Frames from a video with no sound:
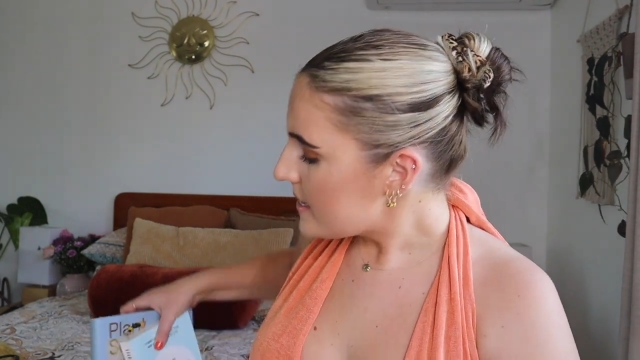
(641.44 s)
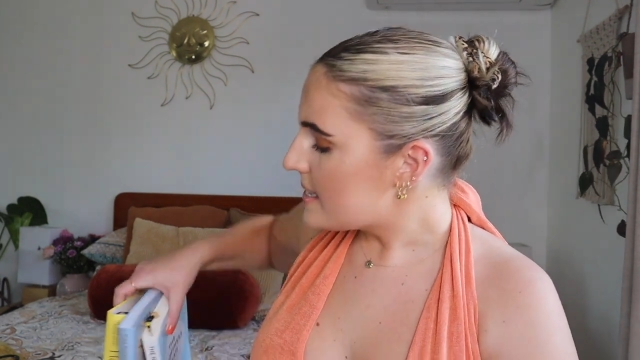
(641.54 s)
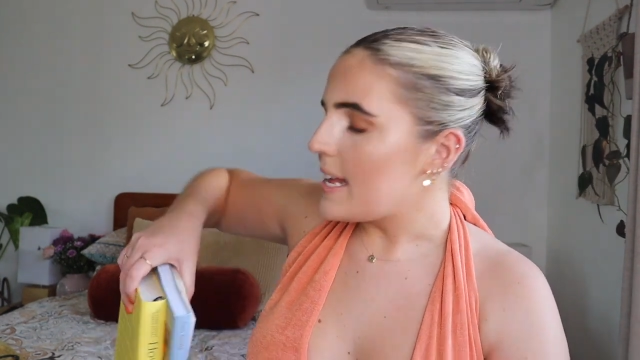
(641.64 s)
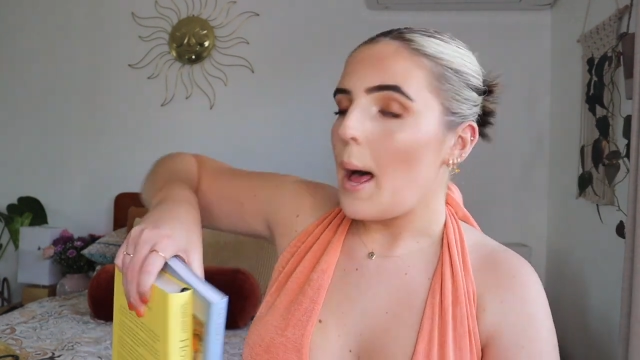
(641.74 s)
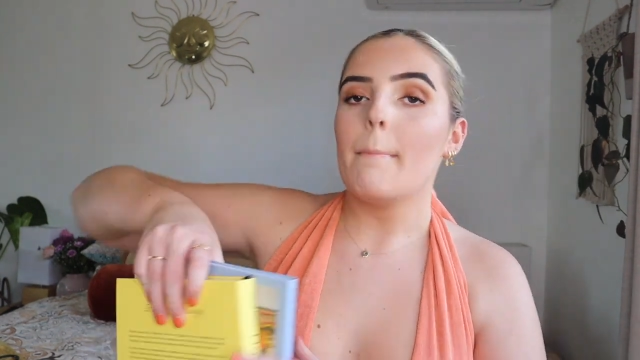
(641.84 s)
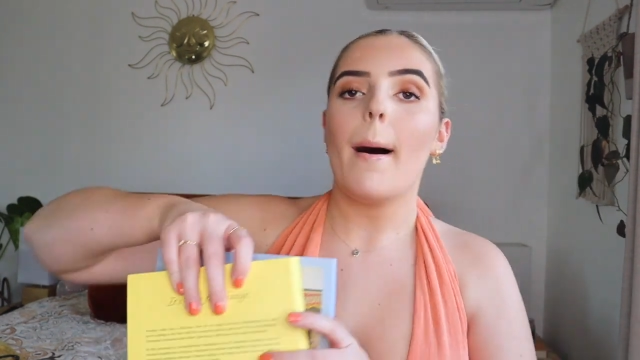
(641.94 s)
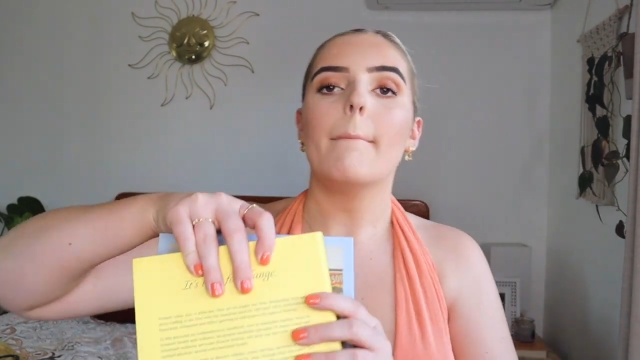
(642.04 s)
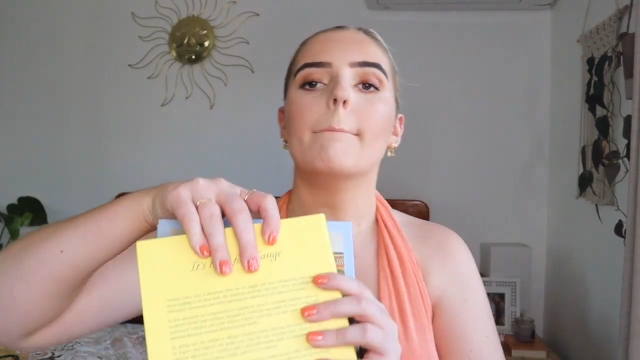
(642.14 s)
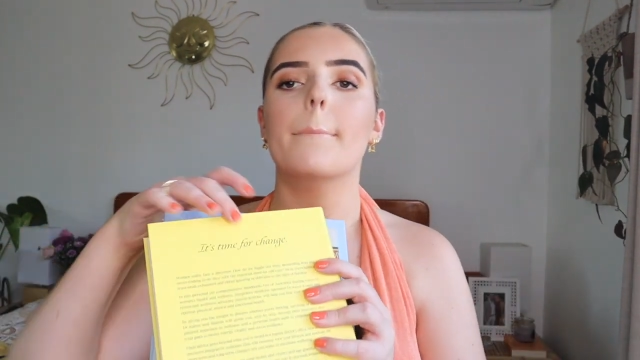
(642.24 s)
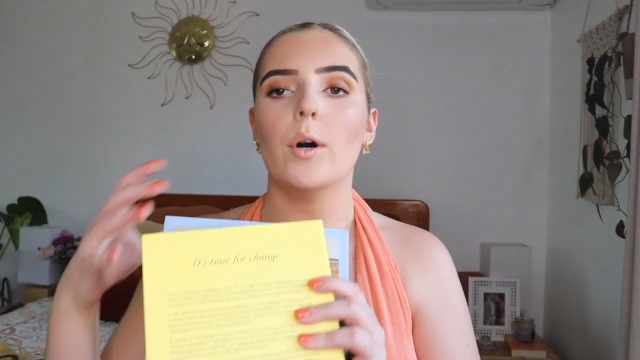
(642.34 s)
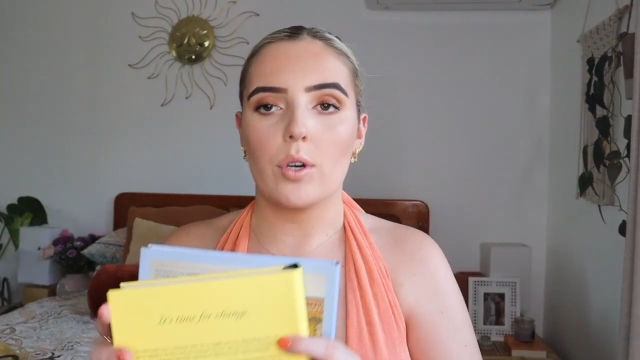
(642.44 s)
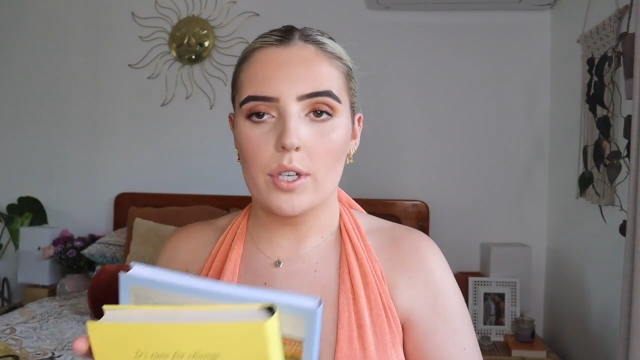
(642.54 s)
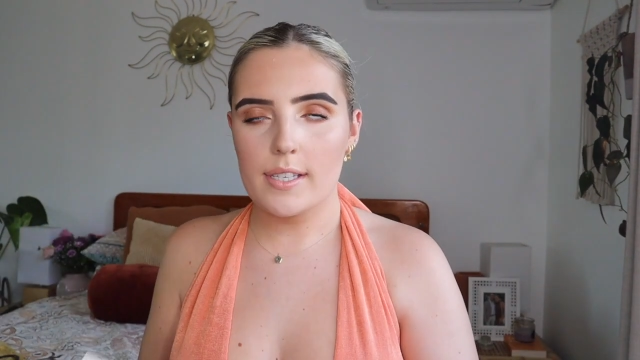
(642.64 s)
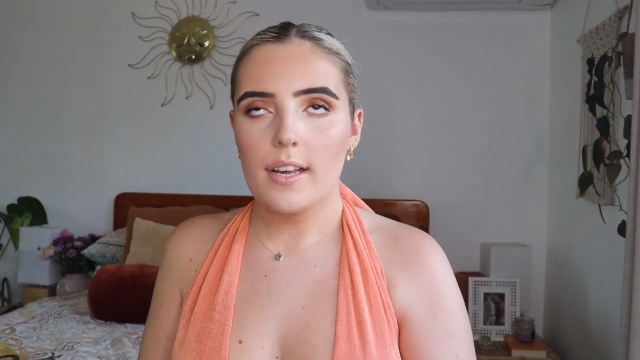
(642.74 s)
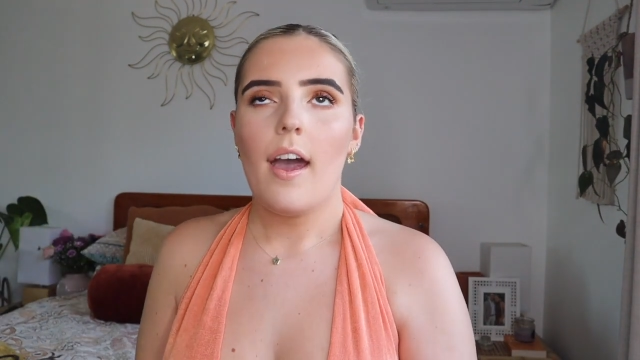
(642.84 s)
some
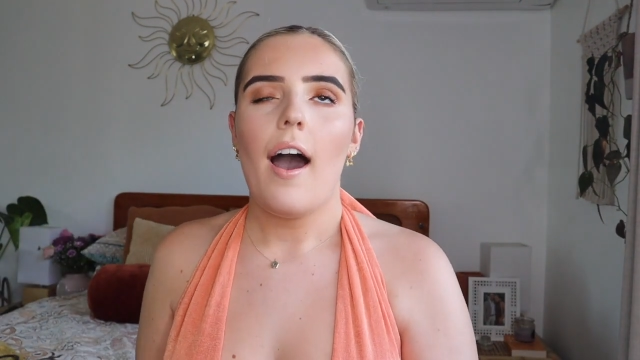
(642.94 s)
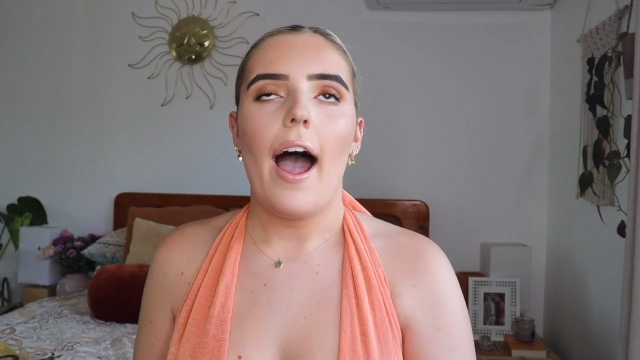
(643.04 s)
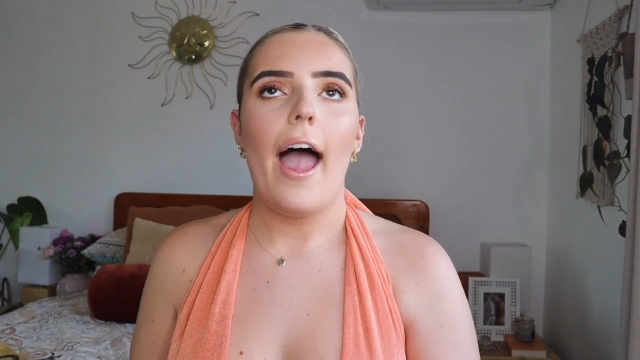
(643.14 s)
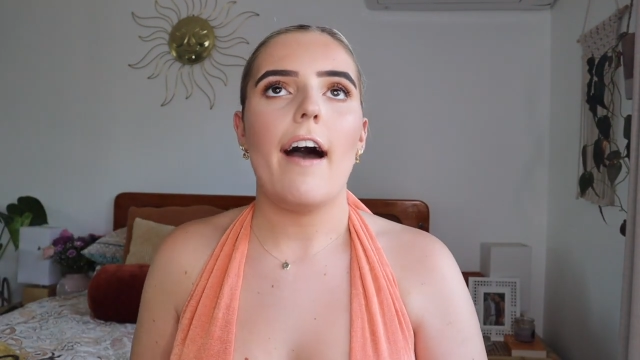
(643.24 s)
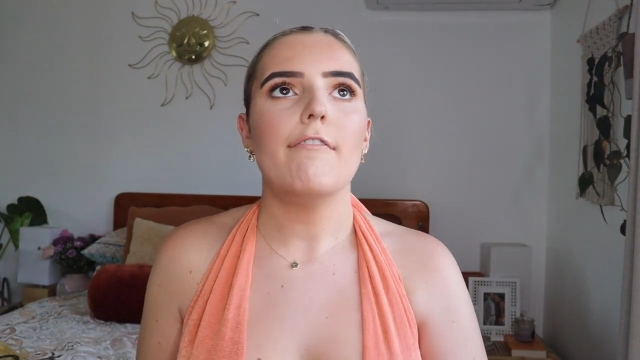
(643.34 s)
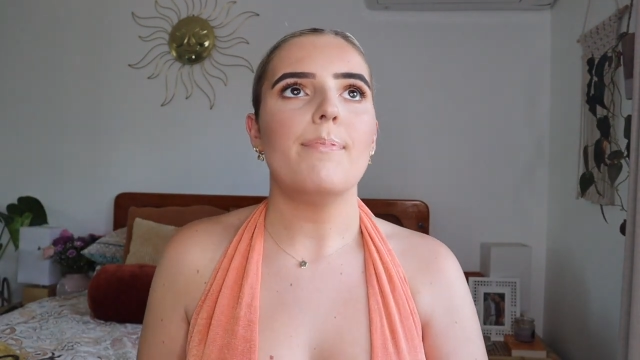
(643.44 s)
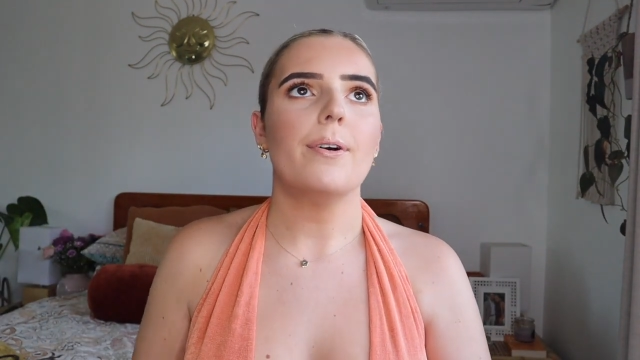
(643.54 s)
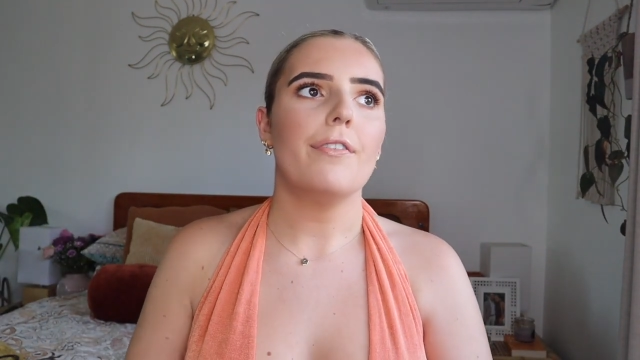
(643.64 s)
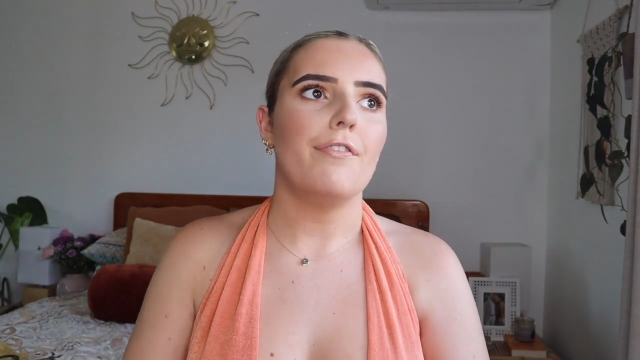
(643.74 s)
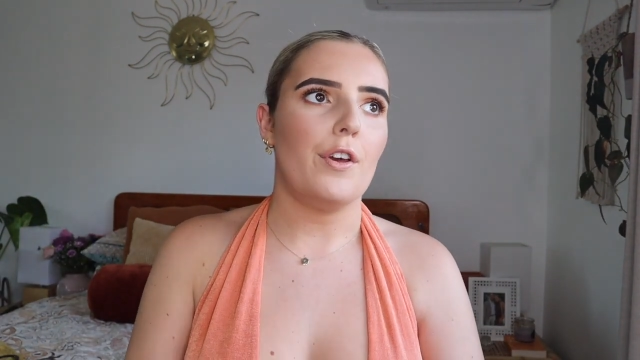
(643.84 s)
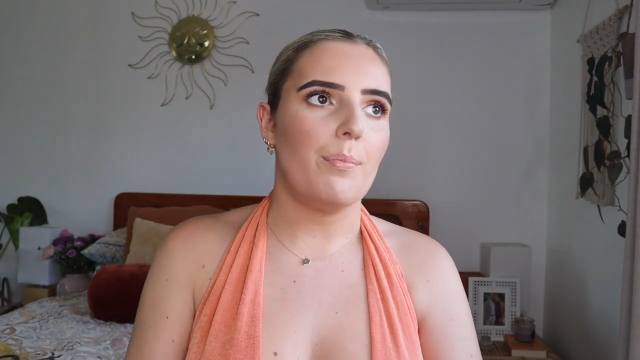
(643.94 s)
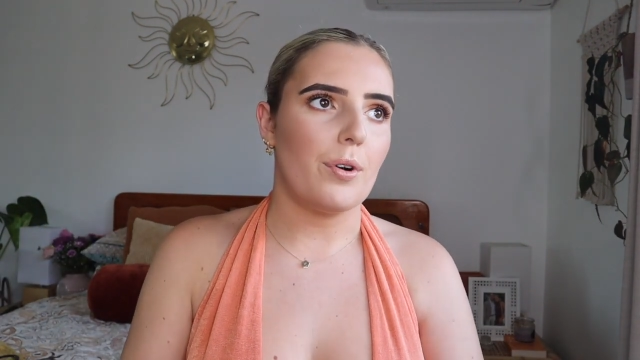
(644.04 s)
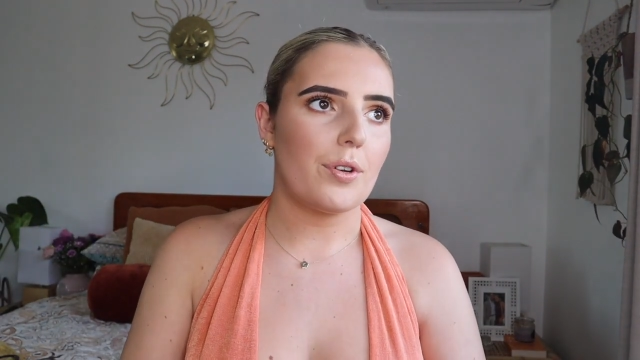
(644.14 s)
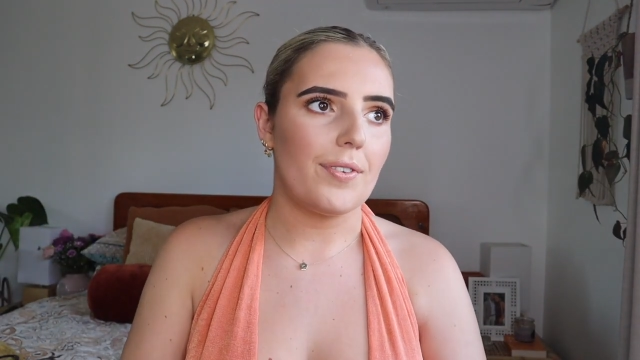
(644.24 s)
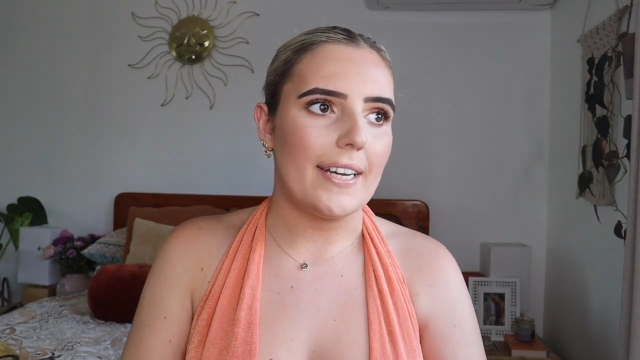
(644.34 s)
books. I have bought a few
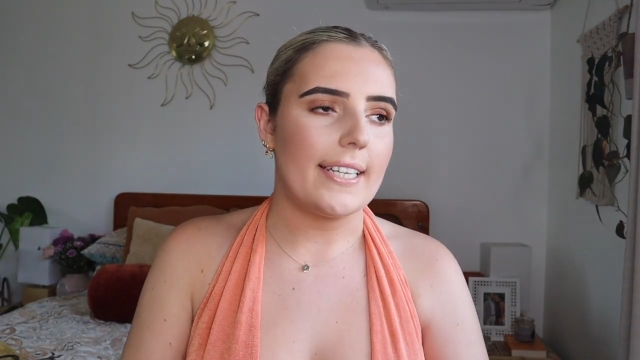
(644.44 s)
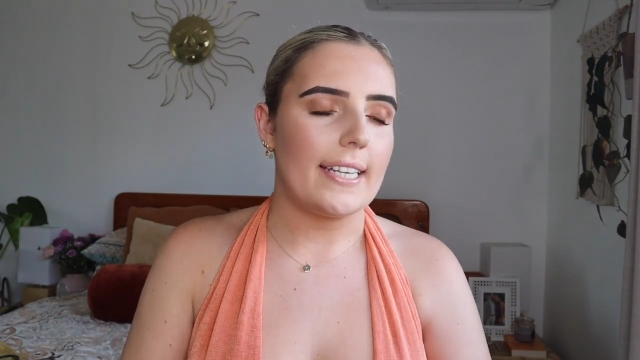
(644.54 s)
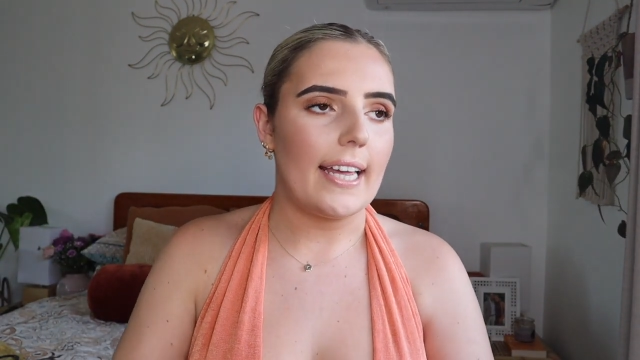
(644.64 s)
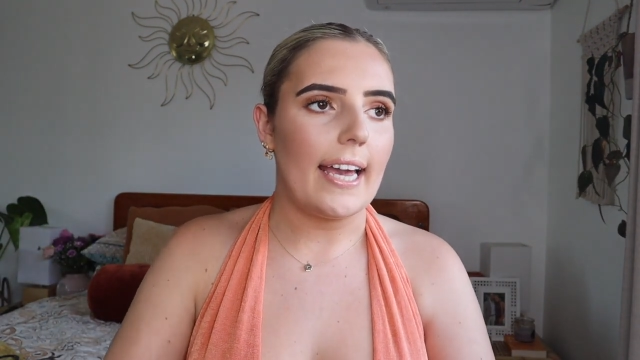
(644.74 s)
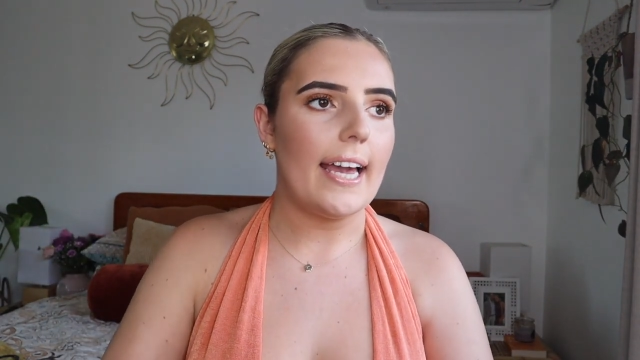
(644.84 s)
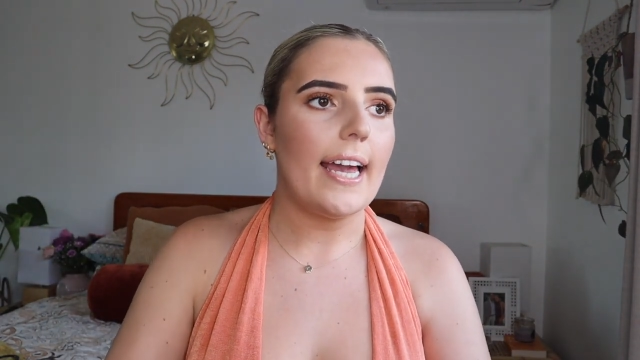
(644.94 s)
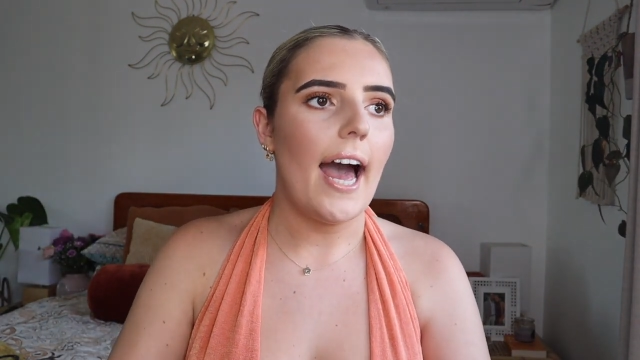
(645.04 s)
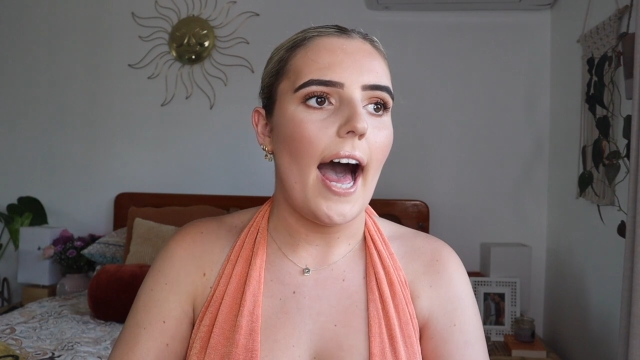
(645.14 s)
books recently,